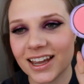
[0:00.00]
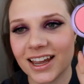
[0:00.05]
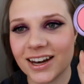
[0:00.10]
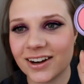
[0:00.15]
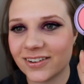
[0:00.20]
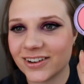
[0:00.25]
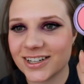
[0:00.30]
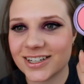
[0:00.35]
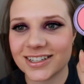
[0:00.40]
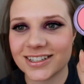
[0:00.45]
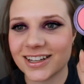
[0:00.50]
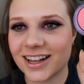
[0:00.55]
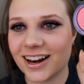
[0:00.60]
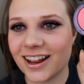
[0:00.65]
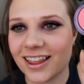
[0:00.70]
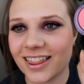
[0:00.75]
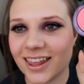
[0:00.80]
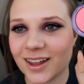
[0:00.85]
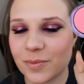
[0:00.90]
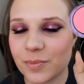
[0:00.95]
I know I just said
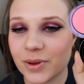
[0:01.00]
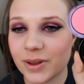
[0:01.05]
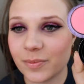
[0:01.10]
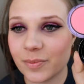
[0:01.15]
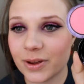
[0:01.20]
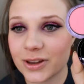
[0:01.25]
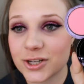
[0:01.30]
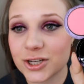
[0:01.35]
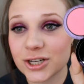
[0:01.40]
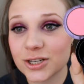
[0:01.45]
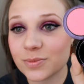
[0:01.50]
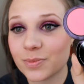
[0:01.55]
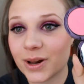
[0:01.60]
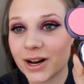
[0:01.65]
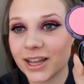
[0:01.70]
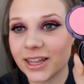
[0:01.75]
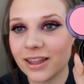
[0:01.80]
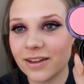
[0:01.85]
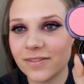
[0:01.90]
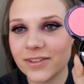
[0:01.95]
I like pink blushes, but
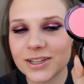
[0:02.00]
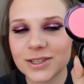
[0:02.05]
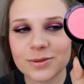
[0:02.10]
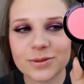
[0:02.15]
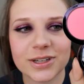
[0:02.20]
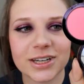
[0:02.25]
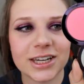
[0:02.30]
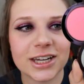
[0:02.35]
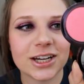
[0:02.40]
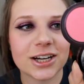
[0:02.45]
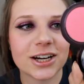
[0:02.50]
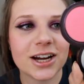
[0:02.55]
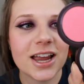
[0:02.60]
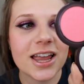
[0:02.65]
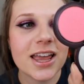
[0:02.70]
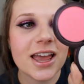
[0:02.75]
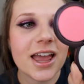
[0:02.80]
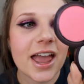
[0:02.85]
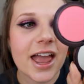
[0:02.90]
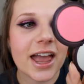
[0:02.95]
I love this one here.
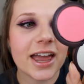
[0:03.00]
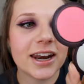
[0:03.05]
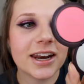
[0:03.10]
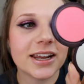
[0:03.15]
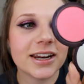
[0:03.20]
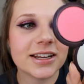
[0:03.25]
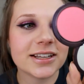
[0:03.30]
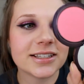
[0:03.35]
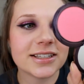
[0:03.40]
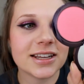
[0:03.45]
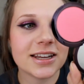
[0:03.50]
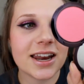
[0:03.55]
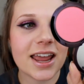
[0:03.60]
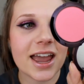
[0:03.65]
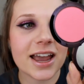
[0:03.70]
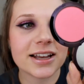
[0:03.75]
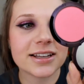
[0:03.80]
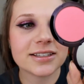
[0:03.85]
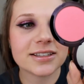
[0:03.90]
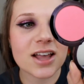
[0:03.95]
And it is in
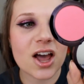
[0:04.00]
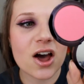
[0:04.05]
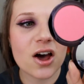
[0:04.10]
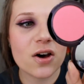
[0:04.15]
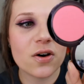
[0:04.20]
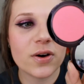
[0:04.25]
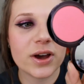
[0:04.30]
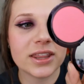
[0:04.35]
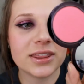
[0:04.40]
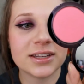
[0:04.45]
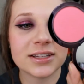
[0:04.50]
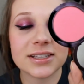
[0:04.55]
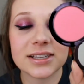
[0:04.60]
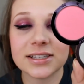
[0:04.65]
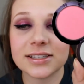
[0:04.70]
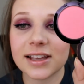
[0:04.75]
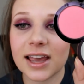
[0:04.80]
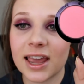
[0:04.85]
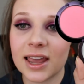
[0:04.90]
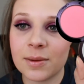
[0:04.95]
XO, and this
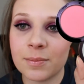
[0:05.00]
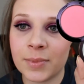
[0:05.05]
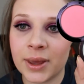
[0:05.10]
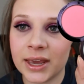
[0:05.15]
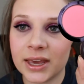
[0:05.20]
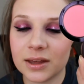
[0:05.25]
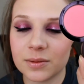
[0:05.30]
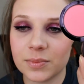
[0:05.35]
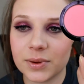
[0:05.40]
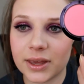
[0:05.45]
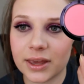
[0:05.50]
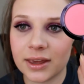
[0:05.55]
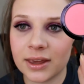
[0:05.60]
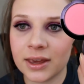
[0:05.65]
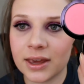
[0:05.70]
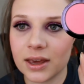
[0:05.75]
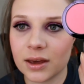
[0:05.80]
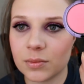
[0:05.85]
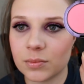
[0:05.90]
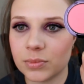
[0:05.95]
is a Makeup
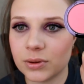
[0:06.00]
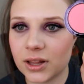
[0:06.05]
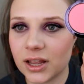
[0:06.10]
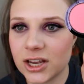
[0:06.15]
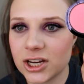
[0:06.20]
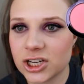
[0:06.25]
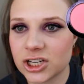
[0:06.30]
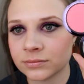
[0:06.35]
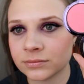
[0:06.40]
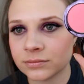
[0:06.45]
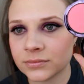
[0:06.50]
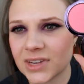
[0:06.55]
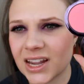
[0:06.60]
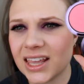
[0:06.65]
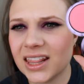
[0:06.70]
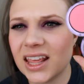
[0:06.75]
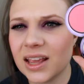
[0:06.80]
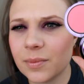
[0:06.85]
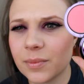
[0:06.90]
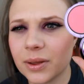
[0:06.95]
Geek blush.
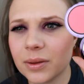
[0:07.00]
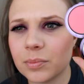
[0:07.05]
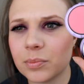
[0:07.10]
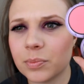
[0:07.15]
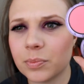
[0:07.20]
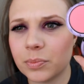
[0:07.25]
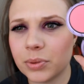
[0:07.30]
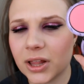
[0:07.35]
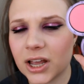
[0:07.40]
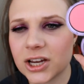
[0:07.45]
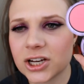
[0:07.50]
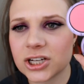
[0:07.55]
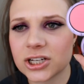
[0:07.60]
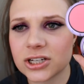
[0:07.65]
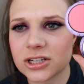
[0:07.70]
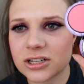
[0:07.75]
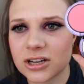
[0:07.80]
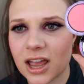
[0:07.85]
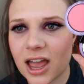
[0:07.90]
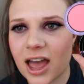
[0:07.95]
I think my
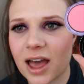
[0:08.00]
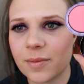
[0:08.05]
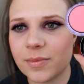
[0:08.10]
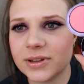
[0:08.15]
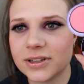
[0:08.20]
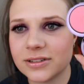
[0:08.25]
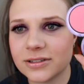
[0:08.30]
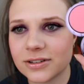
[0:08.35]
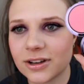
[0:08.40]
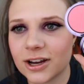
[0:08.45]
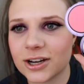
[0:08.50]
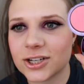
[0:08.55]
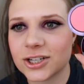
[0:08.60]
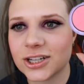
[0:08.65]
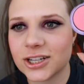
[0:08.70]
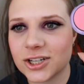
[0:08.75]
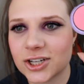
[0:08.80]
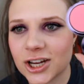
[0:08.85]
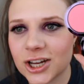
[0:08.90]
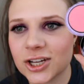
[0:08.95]
blush habits are
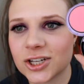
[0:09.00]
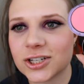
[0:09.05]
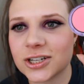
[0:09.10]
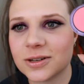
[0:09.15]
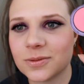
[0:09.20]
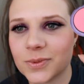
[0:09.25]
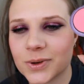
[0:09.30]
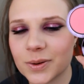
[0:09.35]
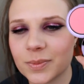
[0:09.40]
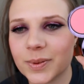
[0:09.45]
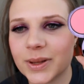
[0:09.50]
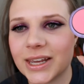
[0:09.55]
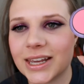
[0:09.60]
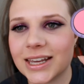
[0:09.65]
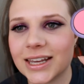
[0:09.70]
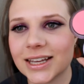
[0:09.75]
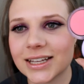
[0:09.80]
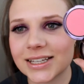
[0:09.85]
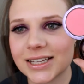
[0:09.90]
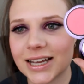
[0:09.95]
actually changing more
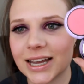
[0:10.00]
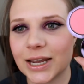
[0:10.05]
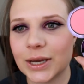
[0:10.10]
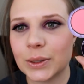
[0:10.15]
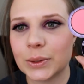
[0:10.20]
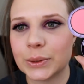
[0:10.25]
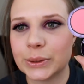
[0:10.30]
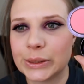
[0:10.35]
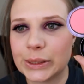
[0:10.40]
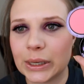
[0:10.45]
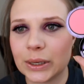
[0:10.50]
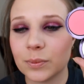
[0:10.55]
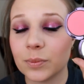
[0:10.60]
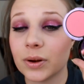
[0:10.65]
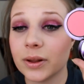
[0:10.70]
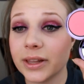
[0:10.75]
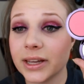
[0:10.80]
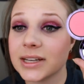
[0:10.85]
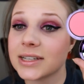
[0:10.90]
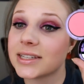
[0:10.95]
pink as I go along.
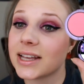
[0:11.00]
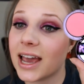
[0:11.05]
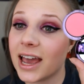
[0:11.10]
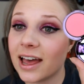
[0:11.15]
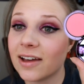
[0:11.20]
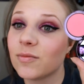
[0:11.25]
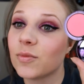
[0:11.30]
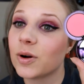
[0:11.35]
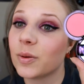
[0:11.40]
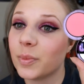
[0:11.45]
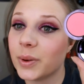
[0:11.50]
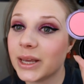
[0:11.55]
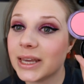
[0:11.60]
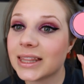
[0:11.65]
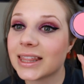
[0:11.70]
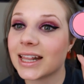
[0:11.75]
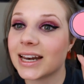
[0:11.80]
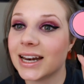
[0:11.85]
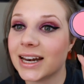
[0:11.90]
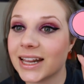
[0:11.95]
Probably because I have more
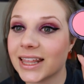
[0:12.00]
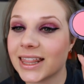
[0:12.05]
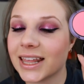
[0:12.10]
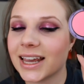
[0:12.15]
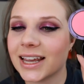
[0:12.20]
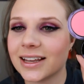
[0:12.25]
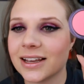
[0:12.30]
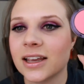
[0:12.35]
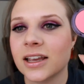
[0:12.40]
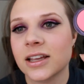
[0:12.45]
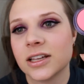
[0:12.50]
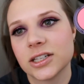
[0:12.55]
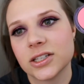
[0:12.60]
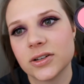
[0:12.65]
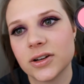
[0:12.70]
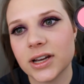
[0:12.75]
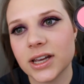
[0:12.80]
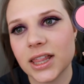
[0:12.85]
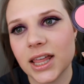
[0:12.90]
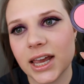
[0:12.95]
pink than anything,
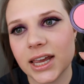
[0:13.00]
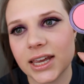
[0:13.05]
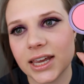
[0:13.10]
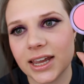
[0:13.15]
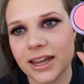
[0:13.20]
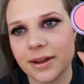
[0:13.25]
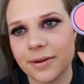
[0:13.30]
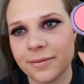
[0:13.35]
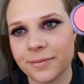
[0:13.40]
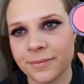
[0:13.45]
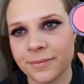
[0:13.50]
so I like it.